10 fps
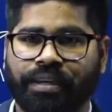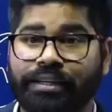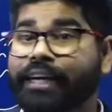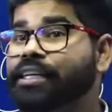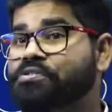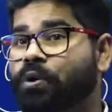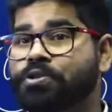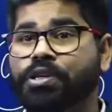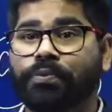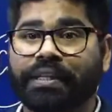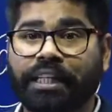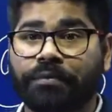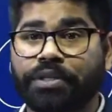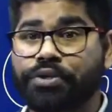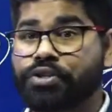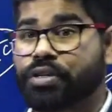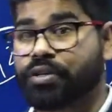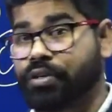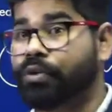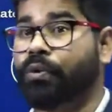that is also one thing which you
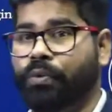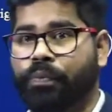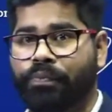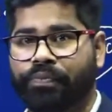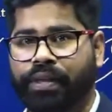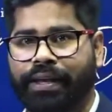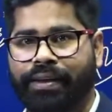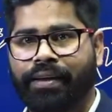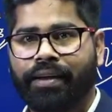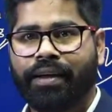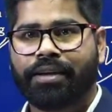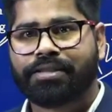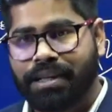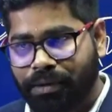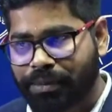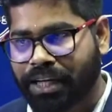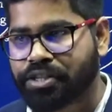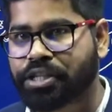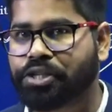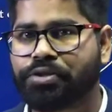should know. Some of the
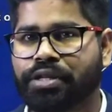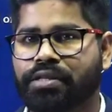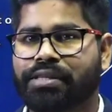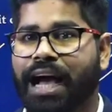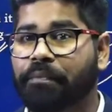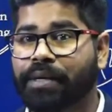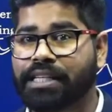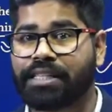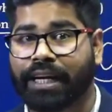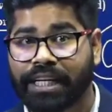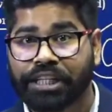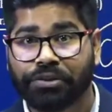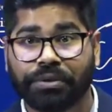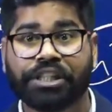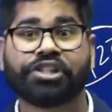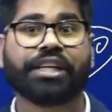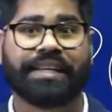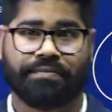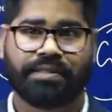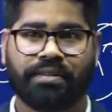institutions have been starting new
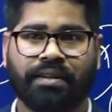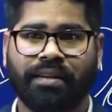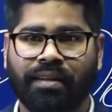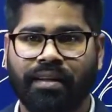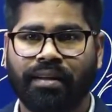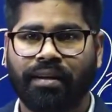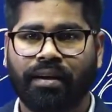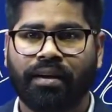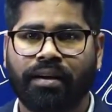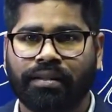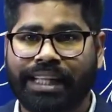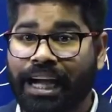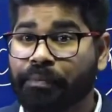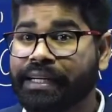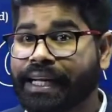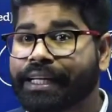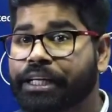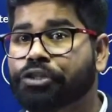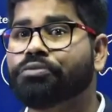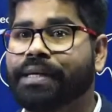initiatives. They have been
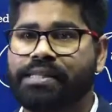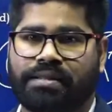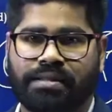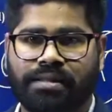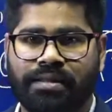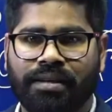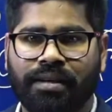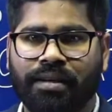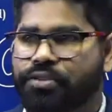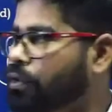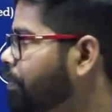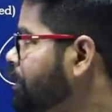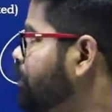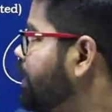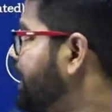taking new measures. So when you are